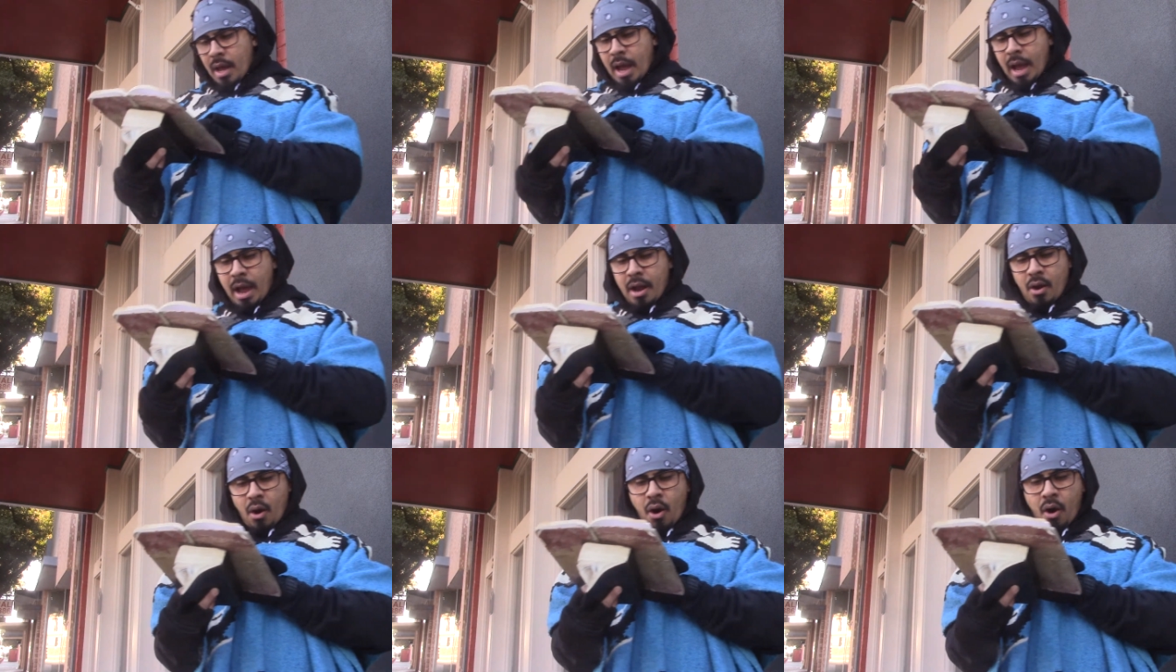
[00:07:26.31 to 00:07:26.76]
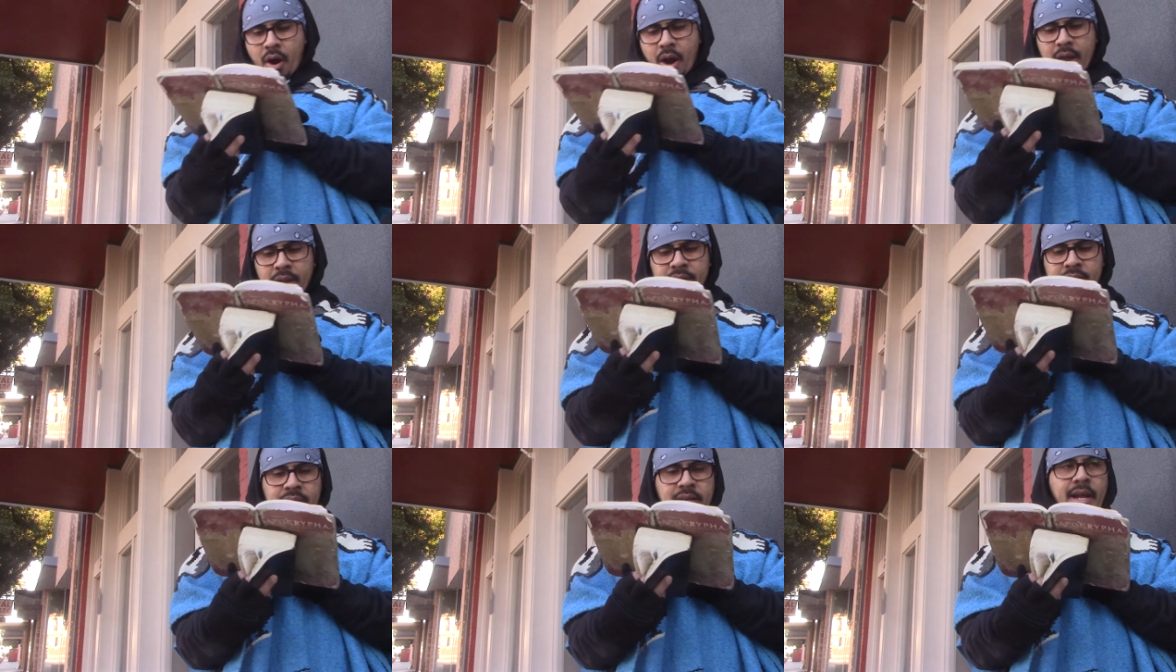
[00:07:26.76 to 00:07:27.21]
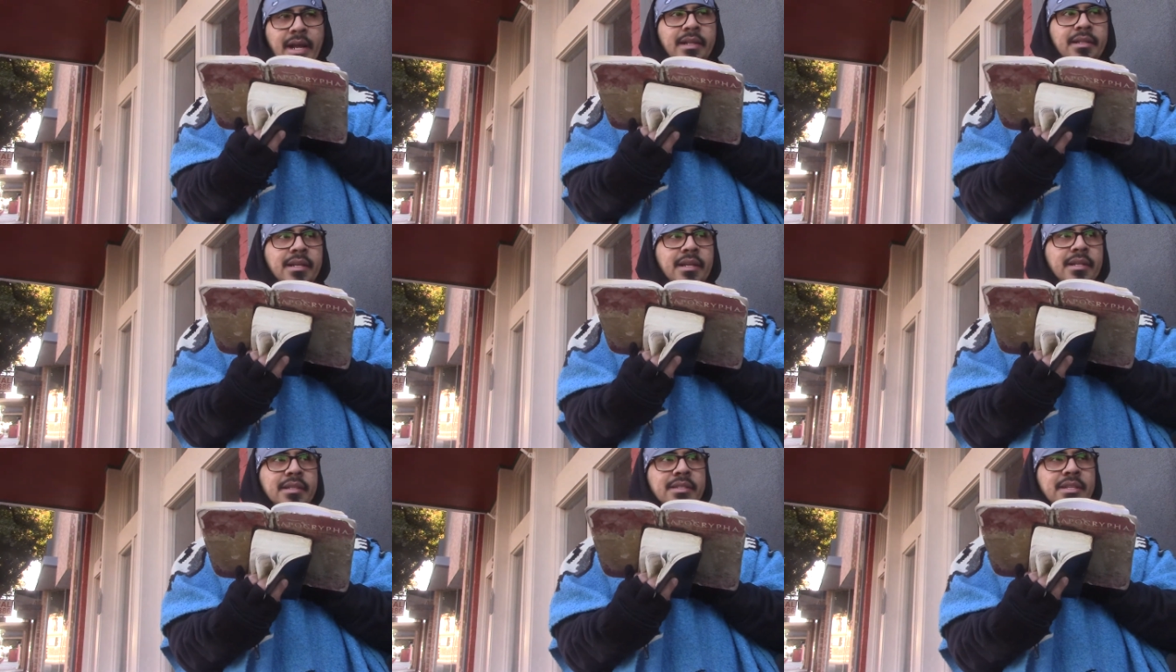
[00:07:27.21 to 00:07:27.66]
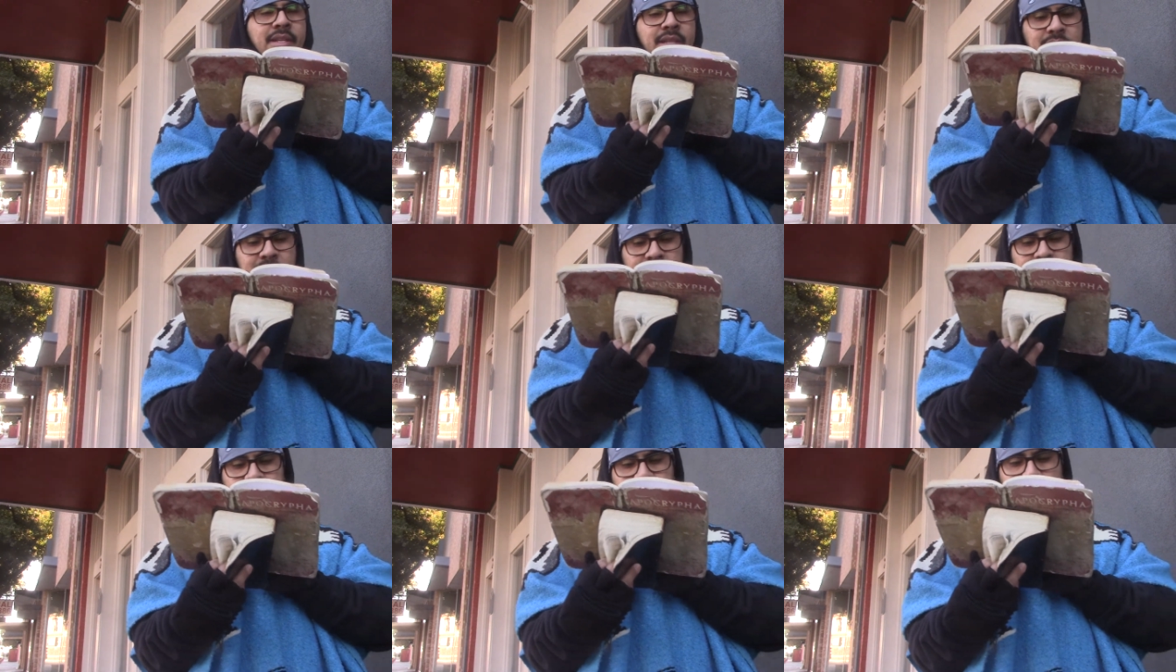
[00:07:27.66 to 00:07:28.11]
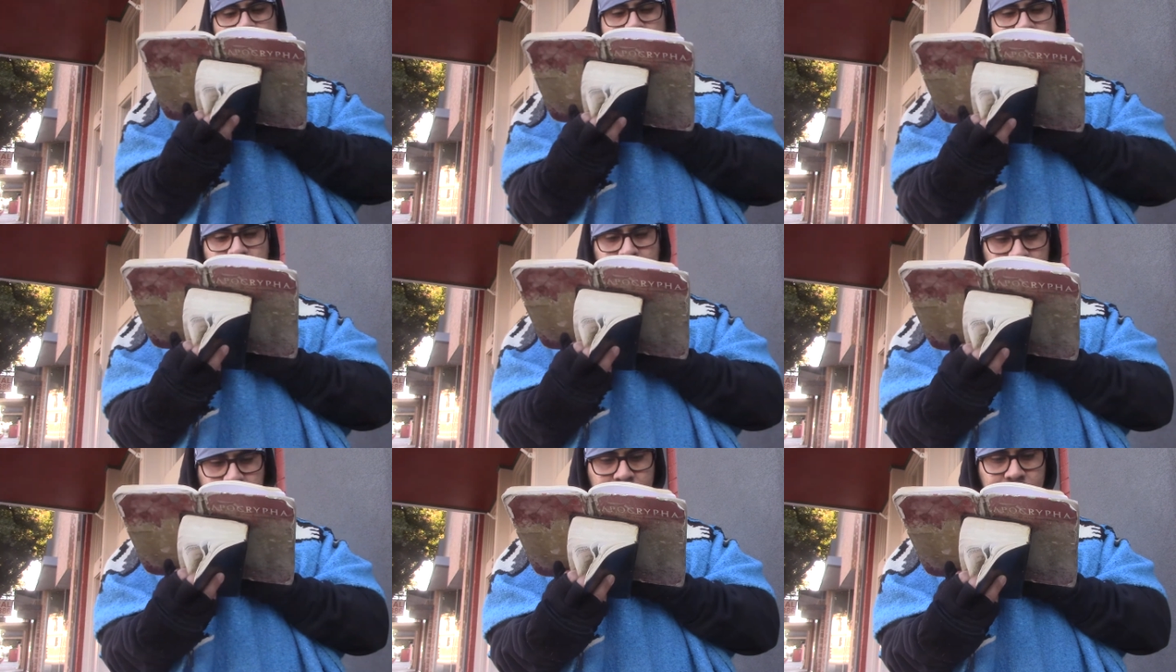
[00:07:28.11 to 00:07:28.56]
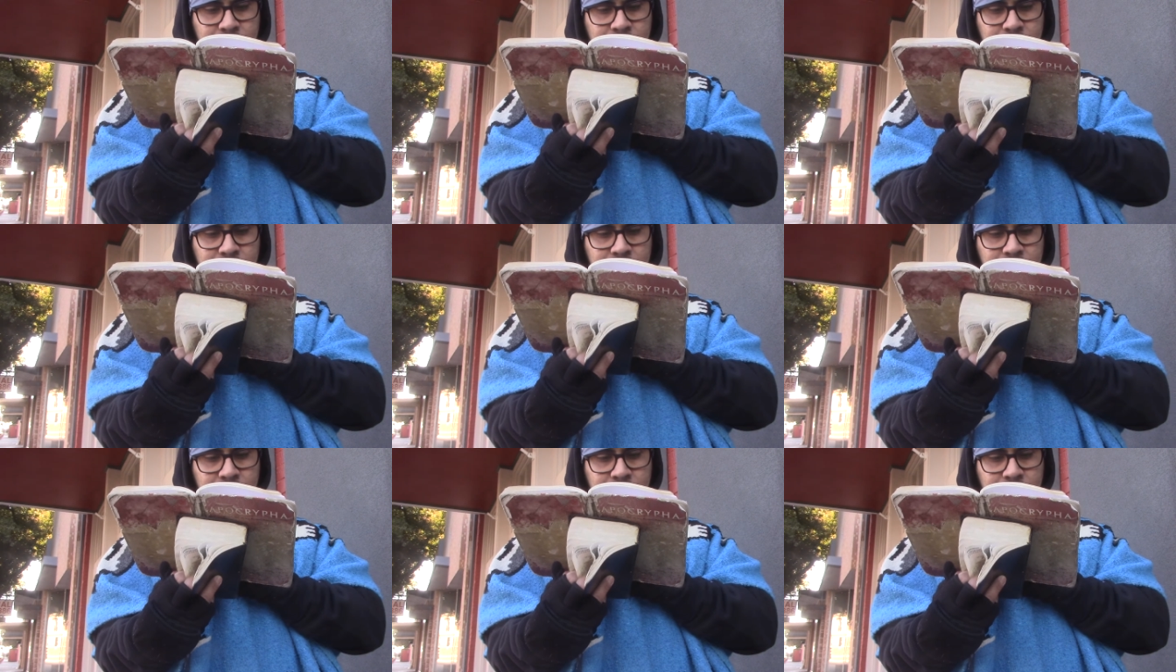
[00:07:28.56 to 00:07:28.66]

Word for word: and are addicted to these things.